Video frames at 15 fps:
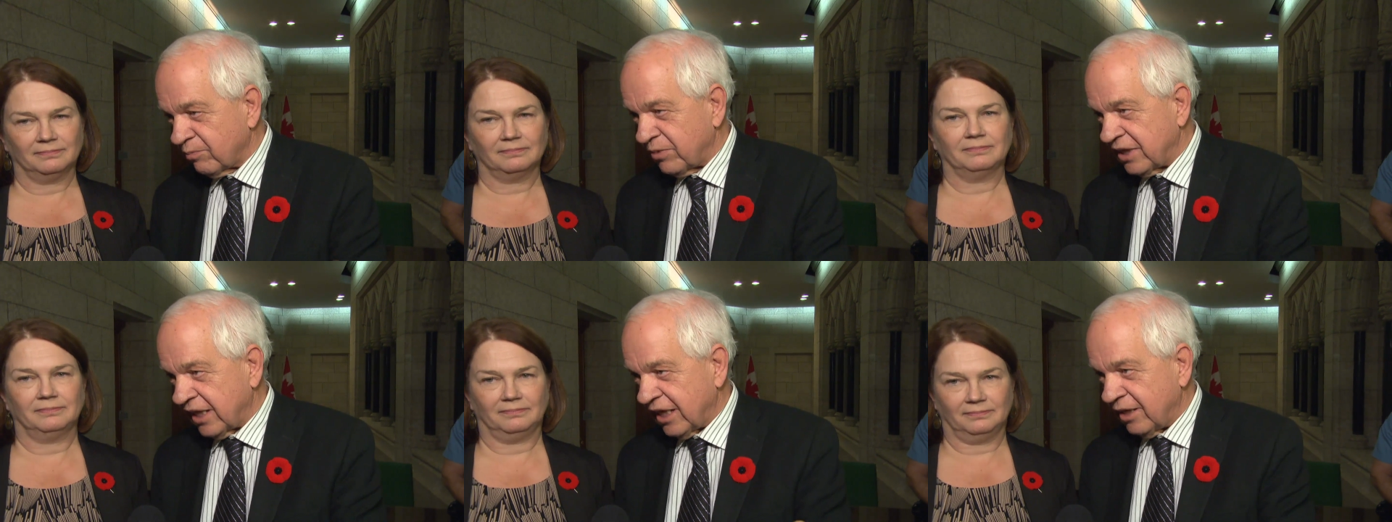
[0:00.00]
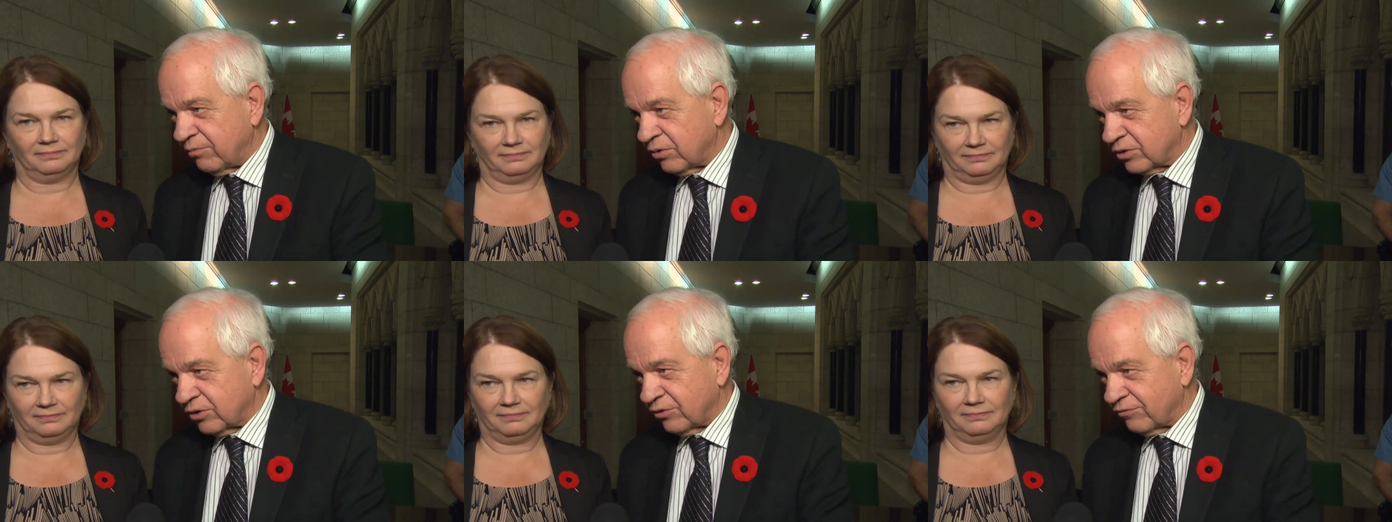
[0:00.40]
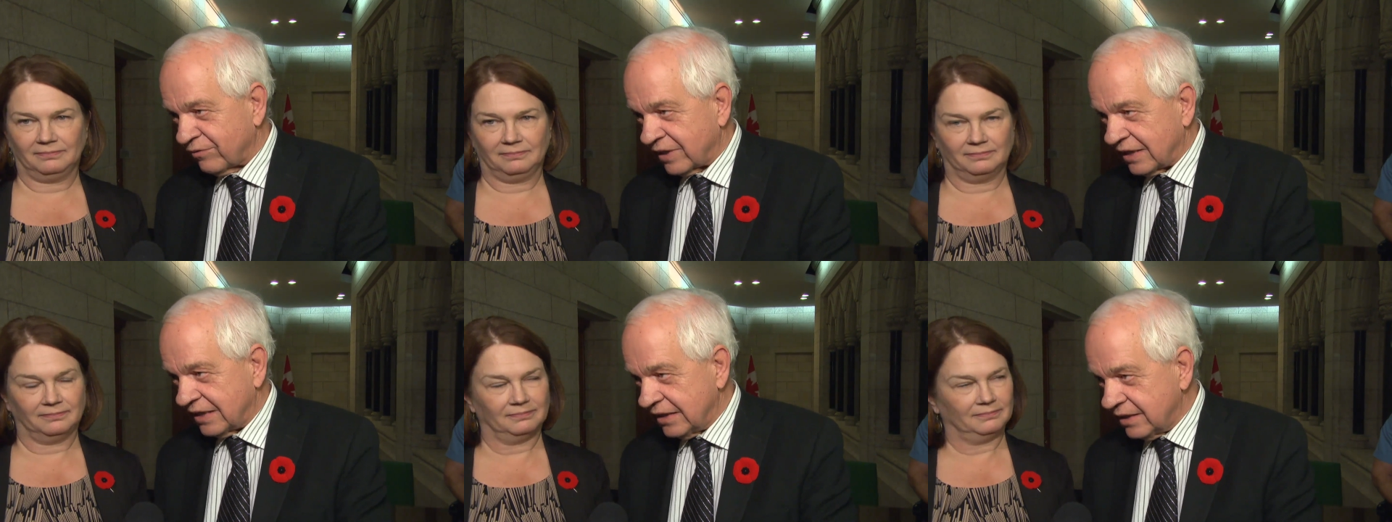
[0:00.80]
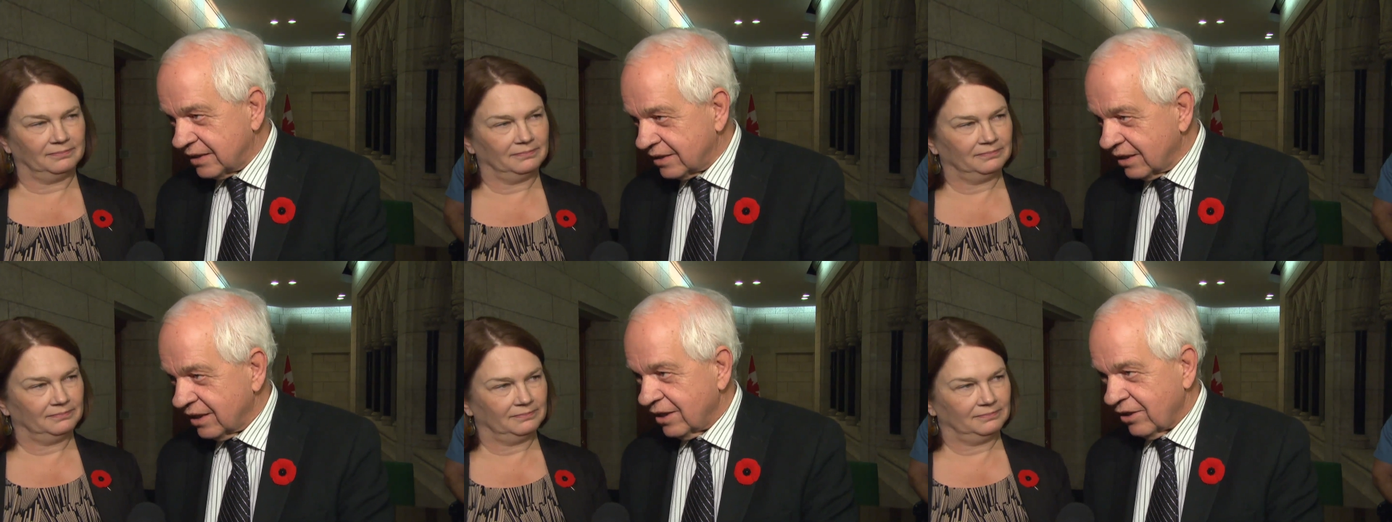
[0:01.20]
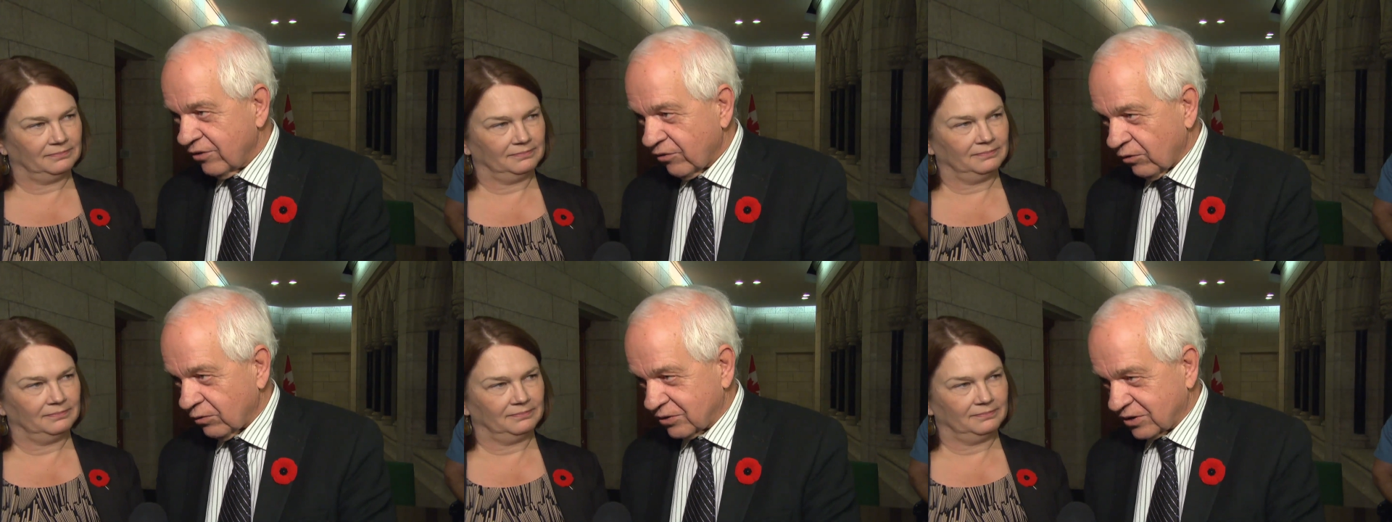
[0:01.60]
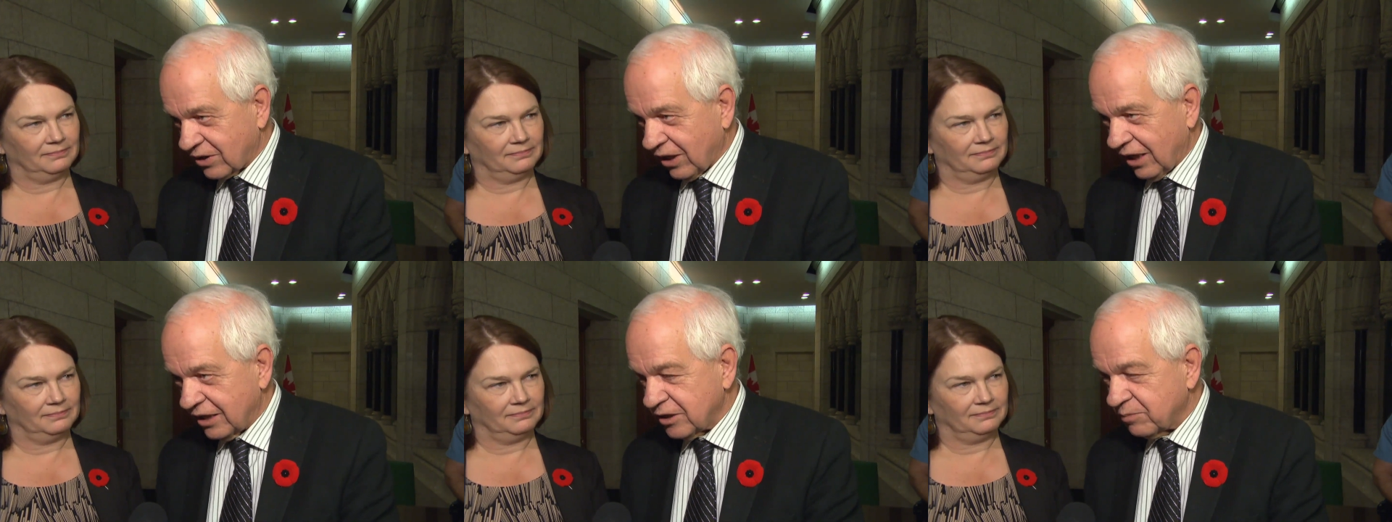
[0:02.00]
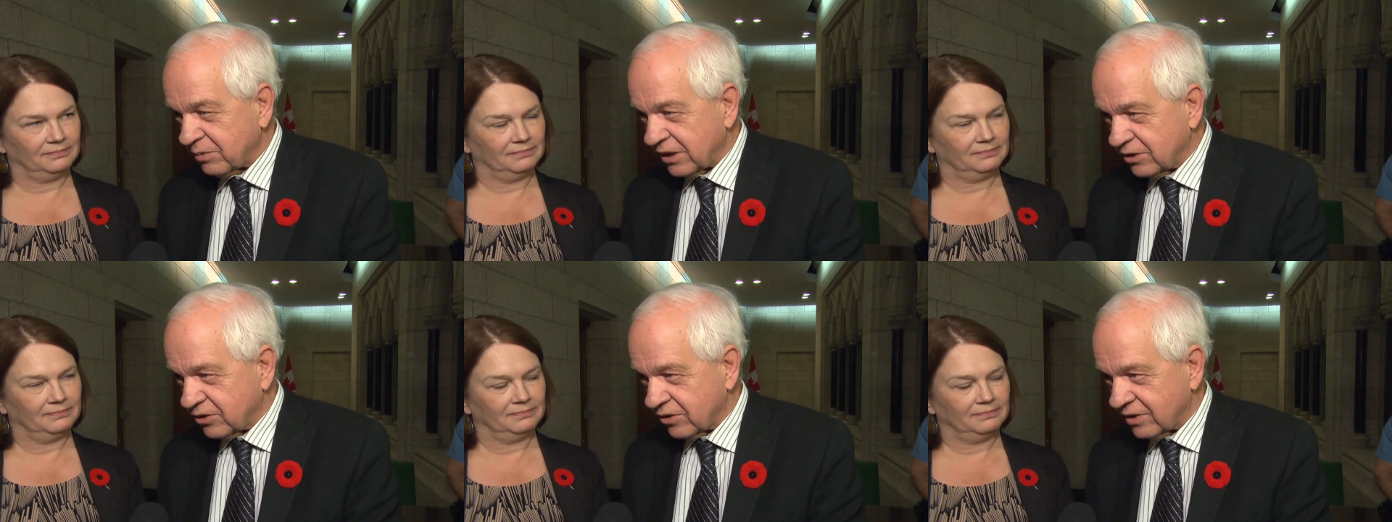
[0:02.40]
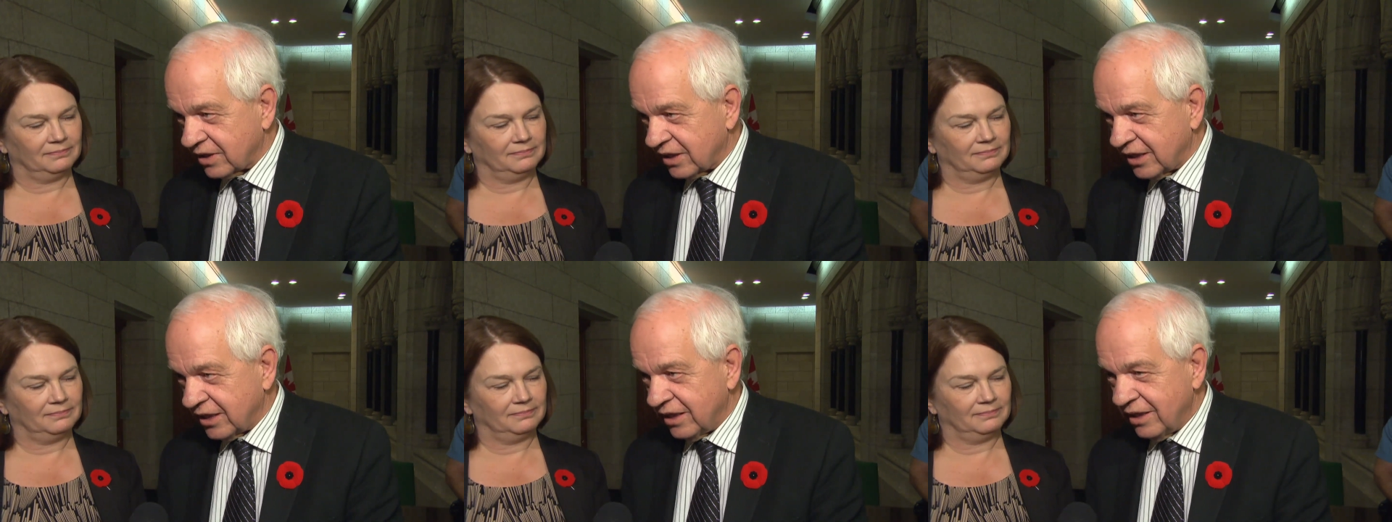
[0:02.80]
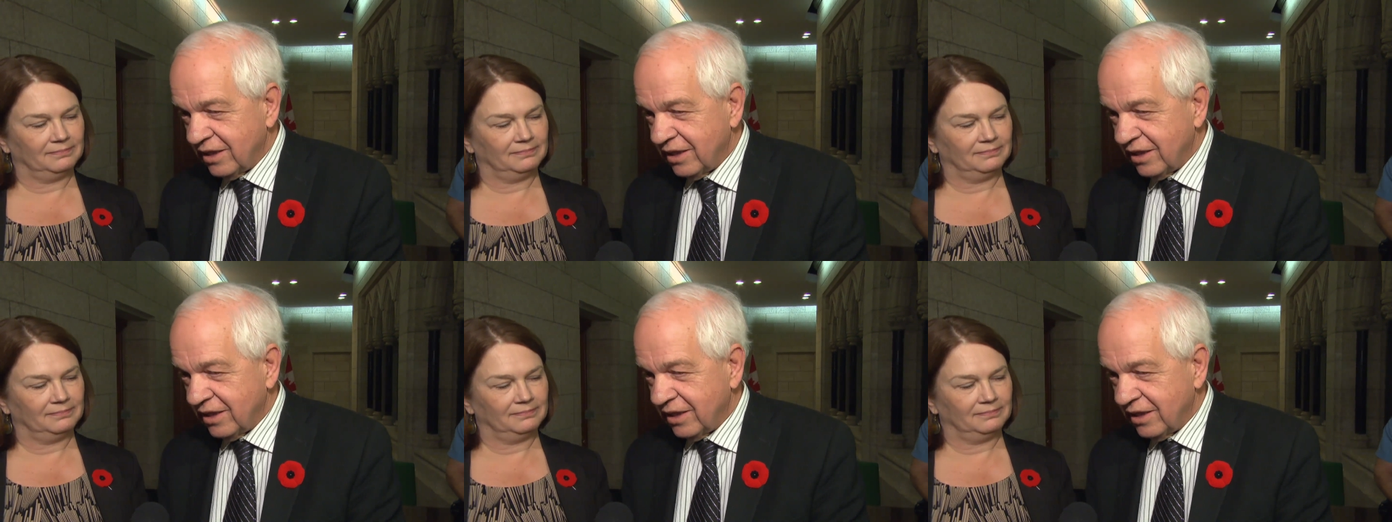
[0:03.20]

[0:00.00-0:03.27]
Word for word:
Speaker 1: be able to release those costs, but certainly